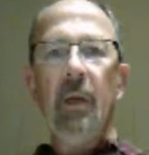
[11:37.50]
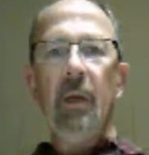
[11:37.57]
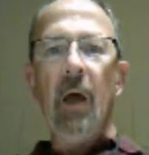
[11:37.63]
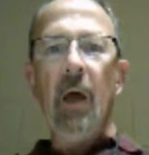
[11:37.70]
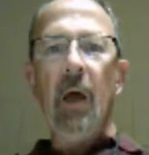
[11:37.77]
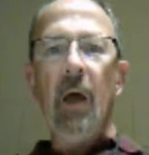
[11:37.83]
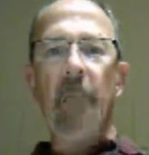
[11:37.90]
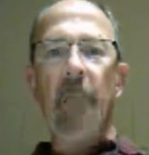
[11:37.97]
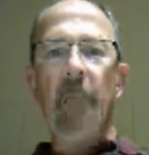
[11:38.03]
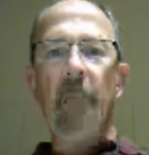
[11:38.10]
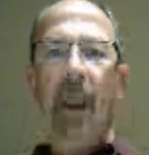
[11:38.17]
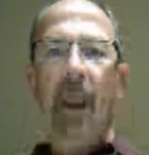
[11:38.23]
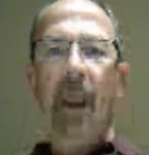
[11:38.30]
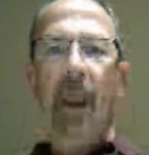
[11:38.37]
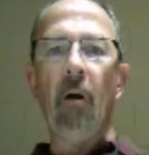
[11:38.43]
Now the
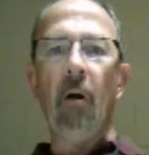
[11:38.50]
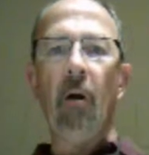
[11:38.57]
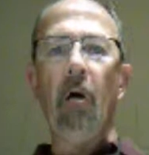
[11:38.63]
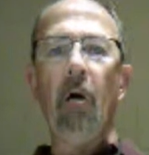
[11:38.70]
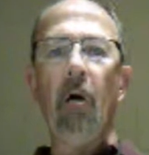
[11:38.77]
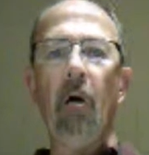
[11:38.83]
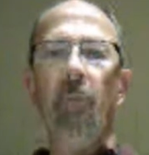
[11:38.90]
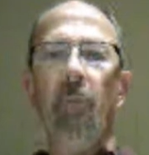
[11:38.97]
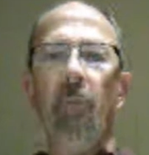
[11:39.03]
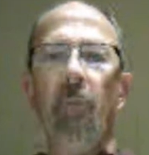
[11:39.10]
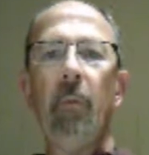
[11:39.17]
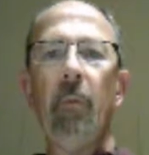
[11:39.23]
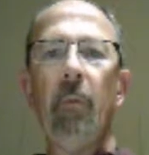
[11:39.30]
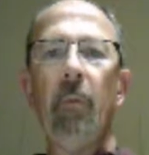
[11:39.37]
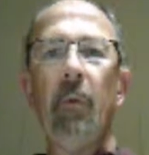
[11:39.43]
payroll
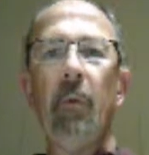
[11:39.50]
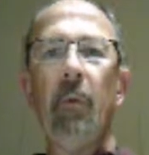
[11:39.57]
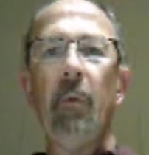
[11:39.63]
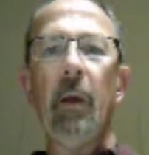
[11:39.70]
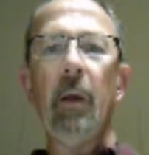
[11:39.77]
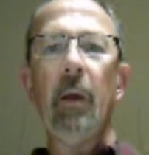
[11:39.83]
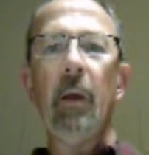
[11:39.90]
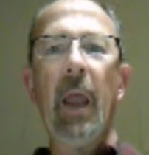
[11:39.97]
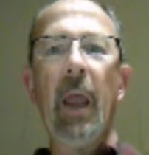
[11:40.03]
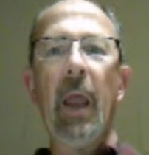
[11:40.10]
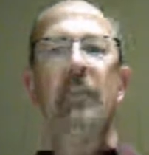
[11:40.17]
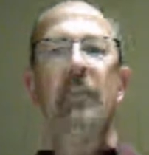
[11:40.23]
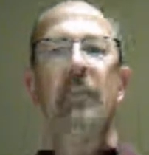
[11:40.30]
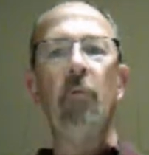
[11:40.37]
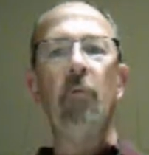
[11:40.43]

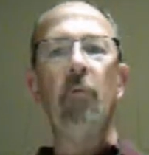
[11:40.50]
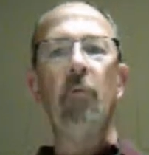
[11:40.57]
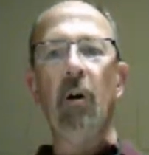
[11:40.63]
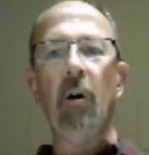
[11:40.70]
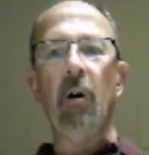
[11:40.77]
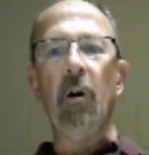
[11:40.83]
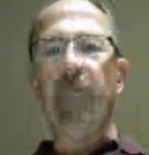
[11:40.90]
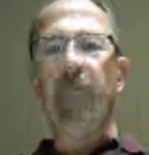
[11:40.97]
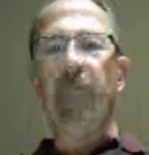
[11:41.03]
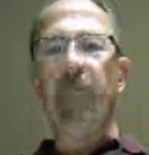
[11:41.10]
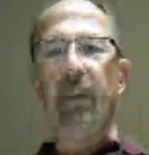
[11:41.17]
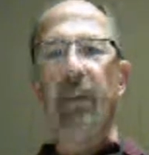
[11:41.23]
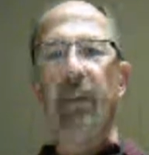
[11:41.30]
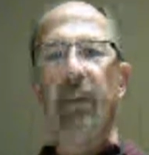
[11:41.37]
has some real funky